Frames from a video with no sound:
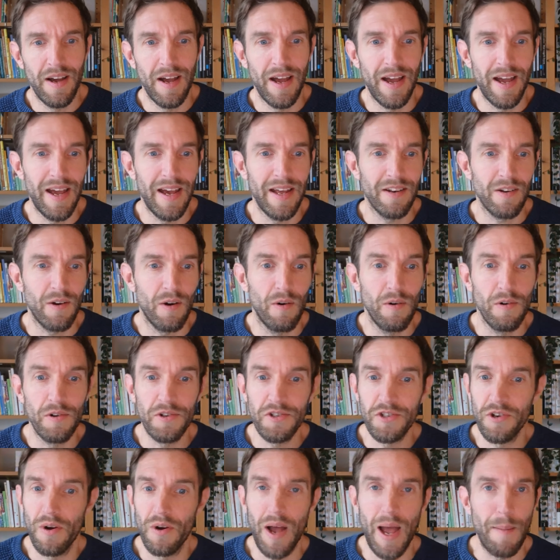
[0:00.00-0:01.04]
and
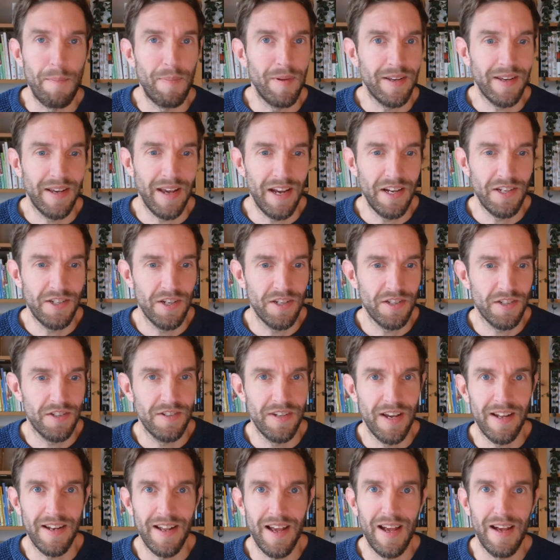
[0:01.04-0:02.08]
also applications
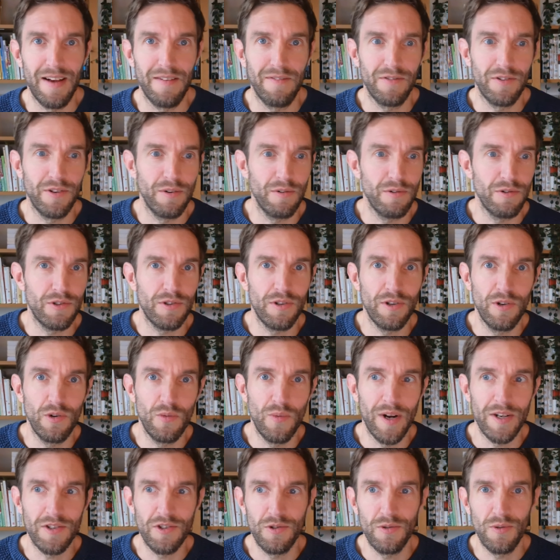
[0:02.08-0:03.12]
that have used
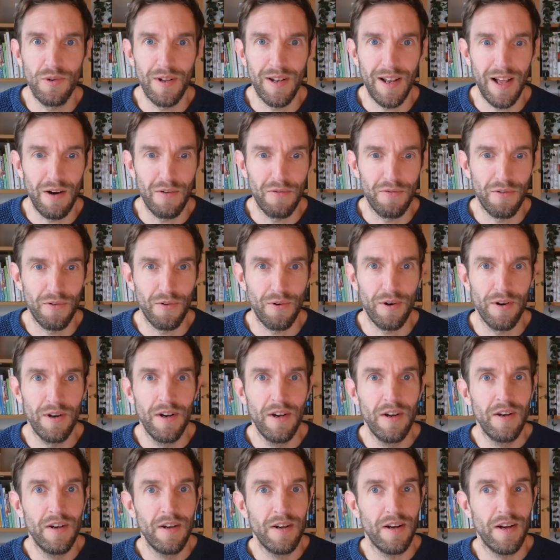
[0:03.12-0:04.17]
Lua to allow for
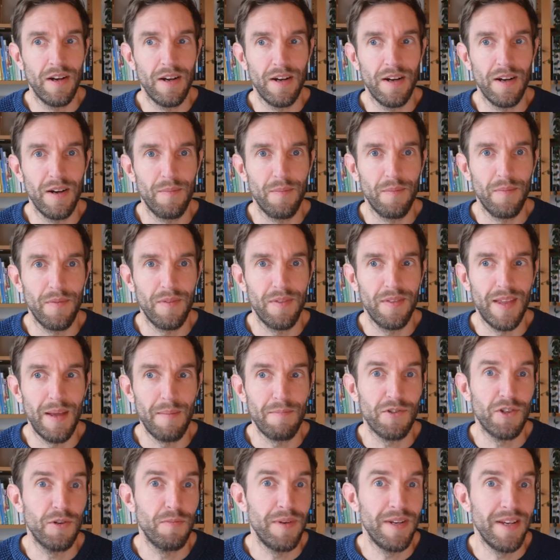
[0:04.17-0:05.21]
um,
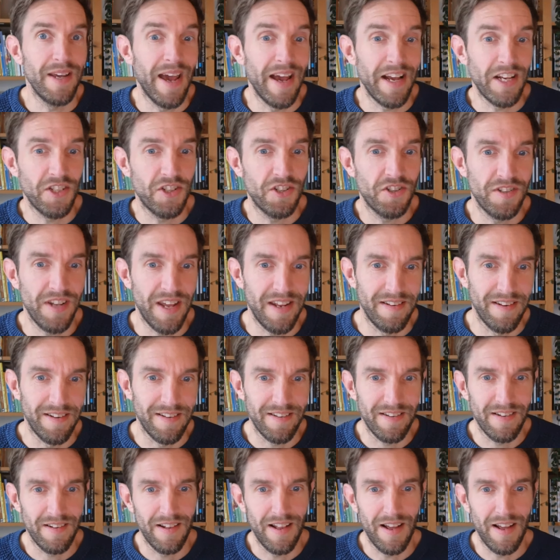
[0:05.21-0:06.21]
them to be extended,